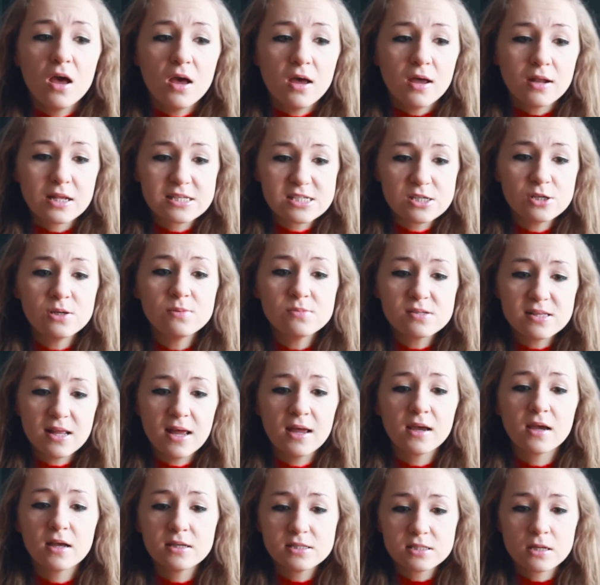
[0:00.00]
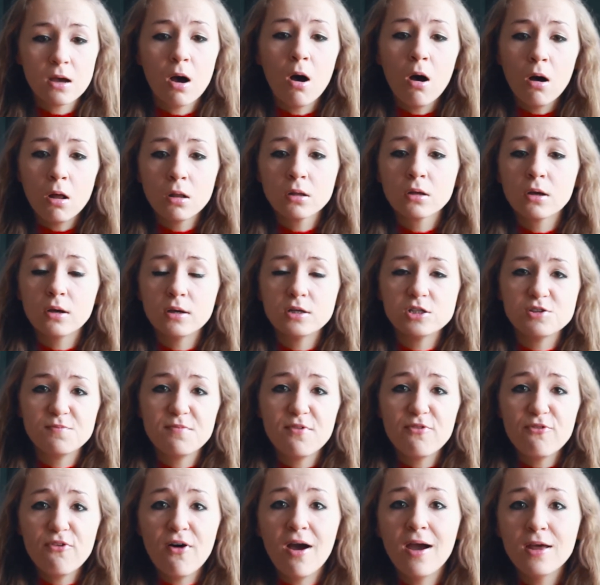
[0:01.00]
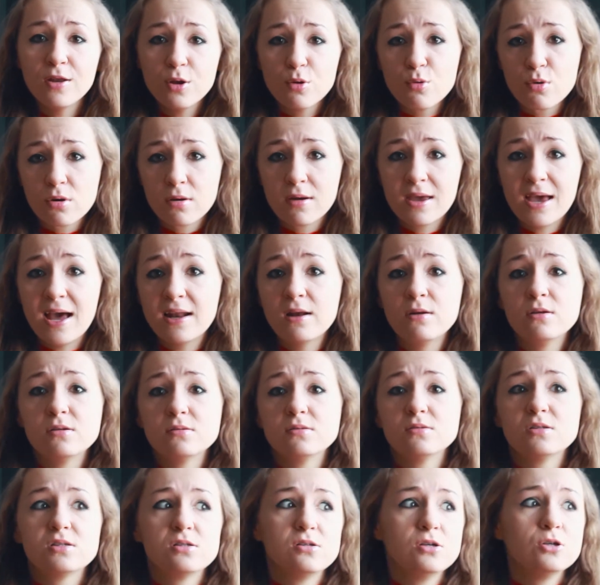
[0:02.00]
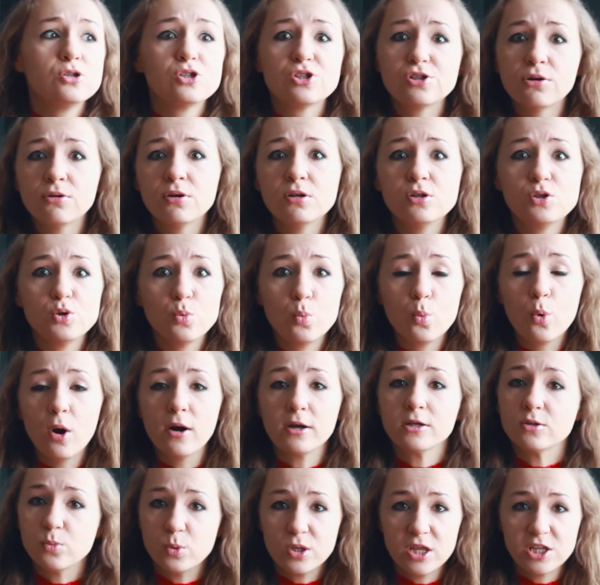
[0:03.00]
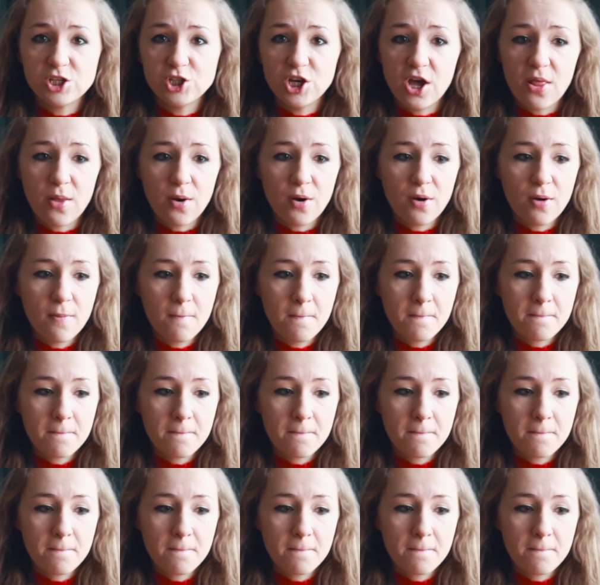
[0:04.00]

It seems like it's all going to be fine, you're starting to work with each other.